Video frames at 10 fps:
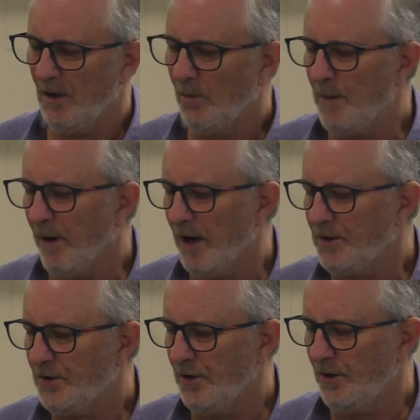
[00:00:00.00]
whereby
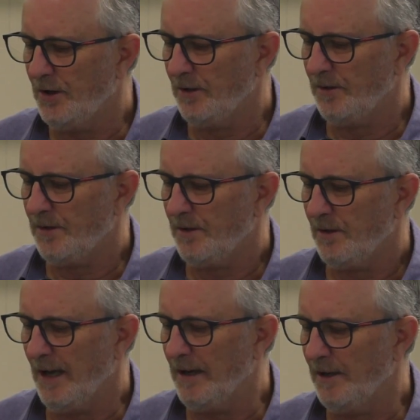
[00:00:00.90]
students
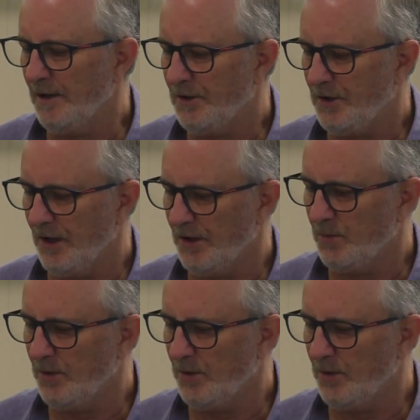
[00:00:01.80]
and initiates